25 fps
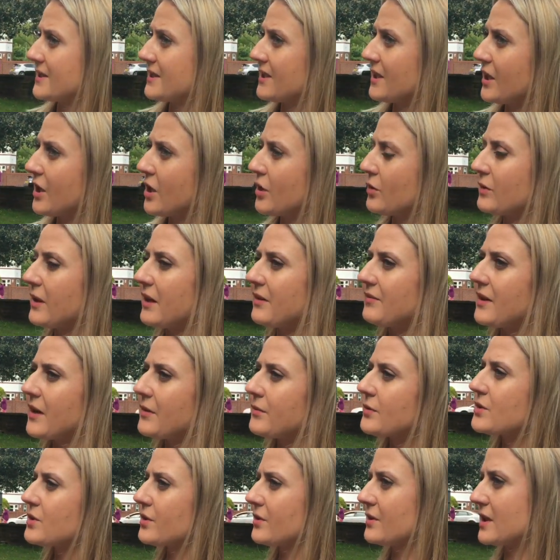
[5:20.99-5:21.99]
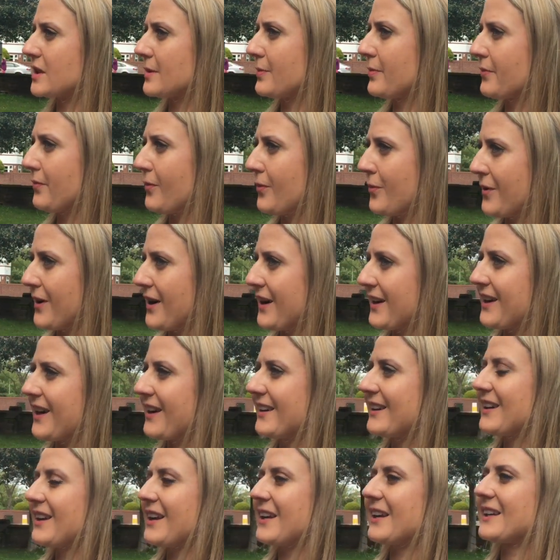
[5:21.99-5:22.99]
You know, they've never done this before. I
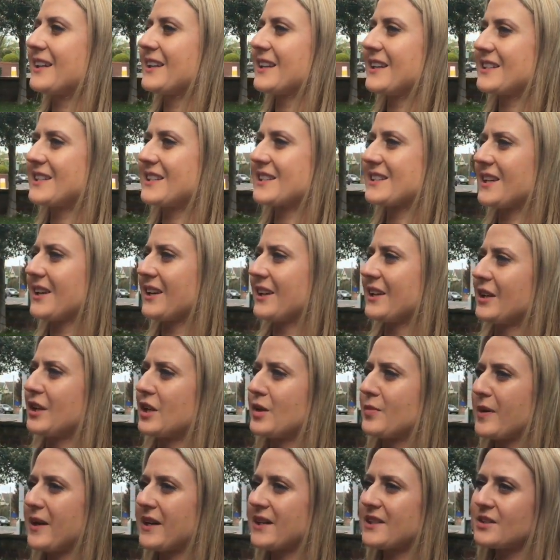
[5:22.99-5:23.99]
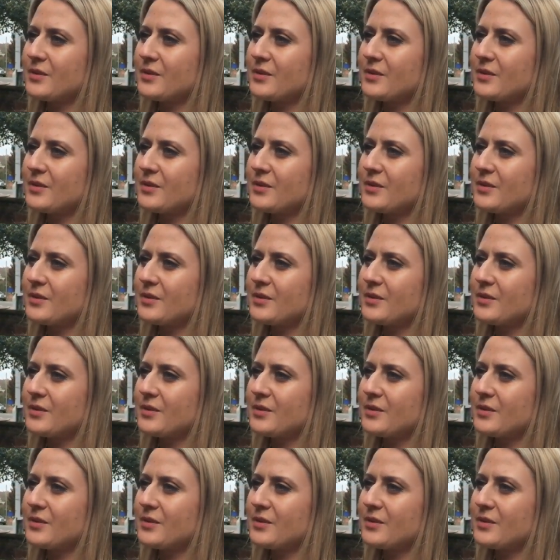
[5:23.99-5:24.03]
kind of liken it to cycling your bike.